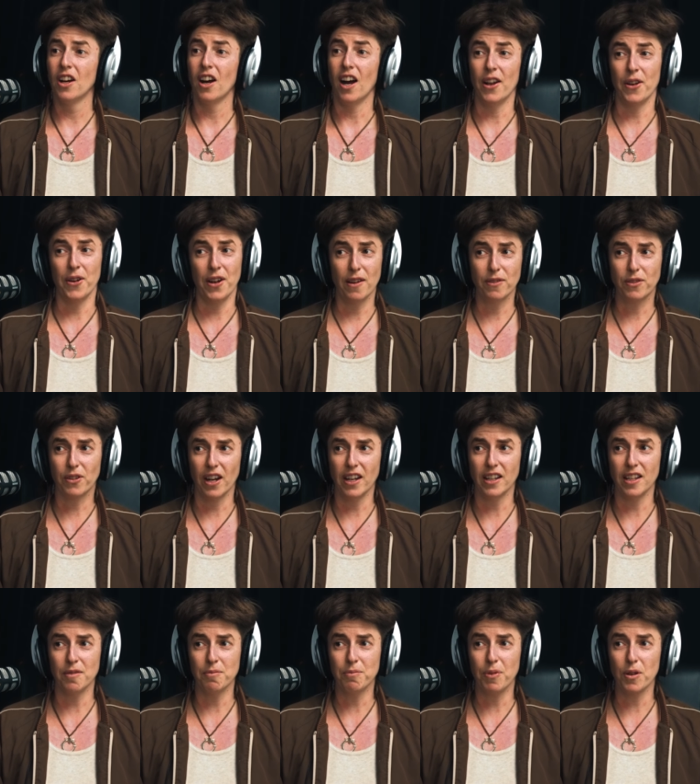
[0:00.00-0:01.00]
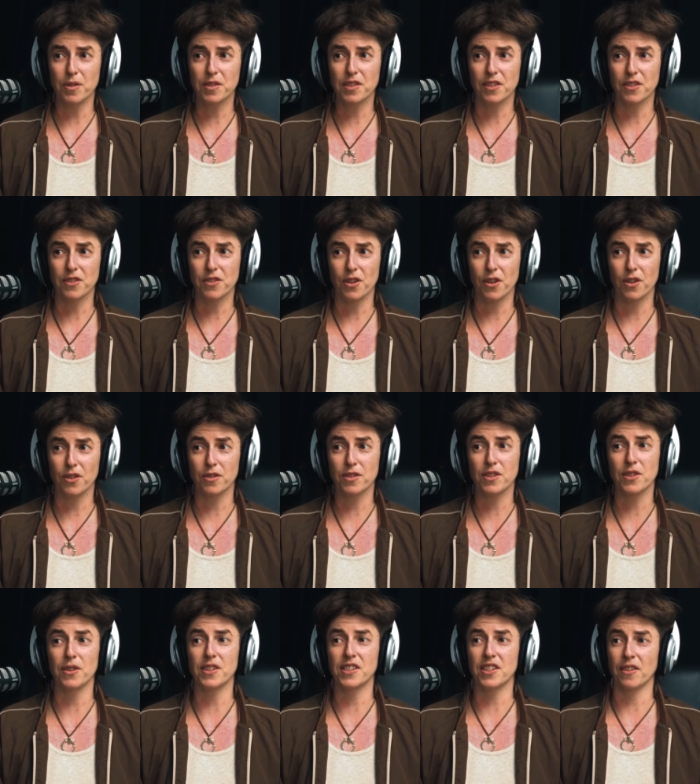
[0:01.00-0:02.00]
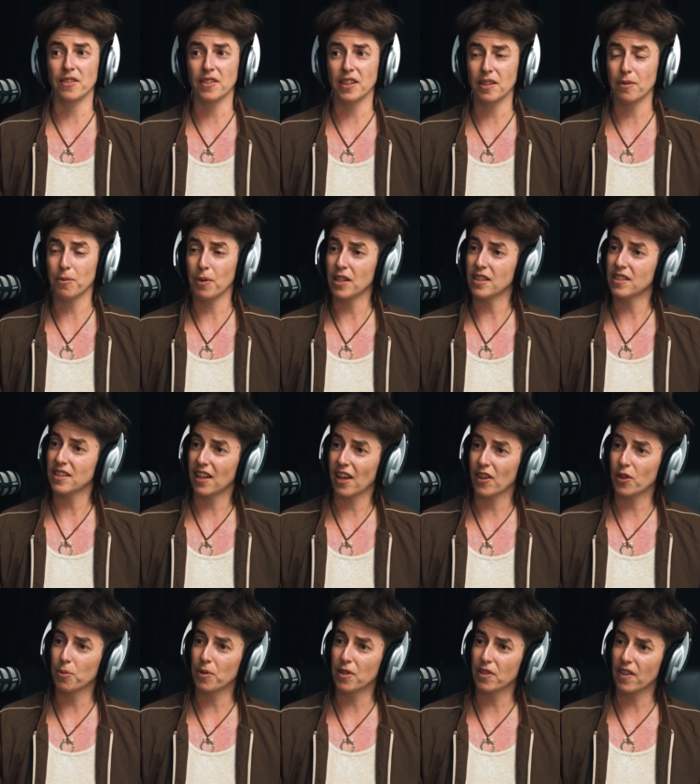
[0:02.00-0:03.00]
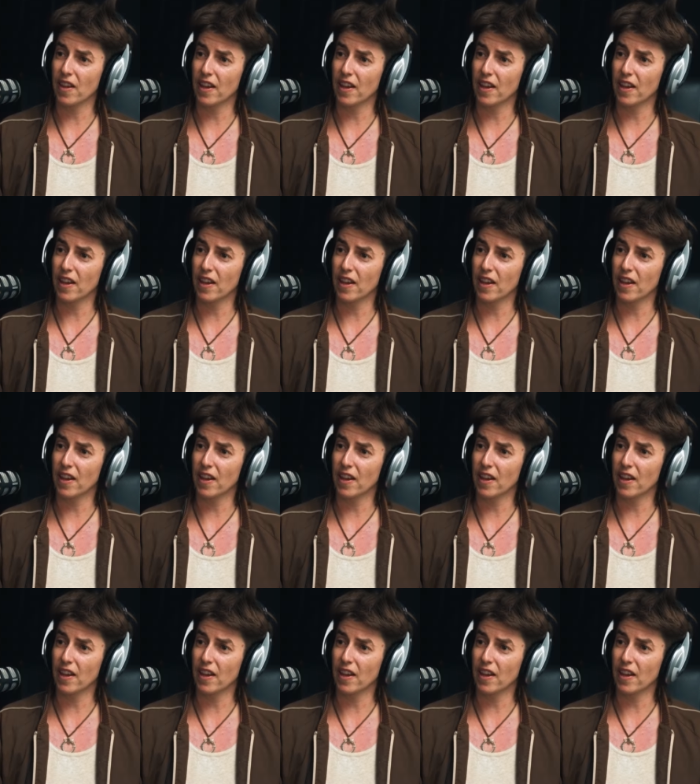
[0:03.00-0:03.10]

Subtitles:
I don't have great impulse control, so it generally went together with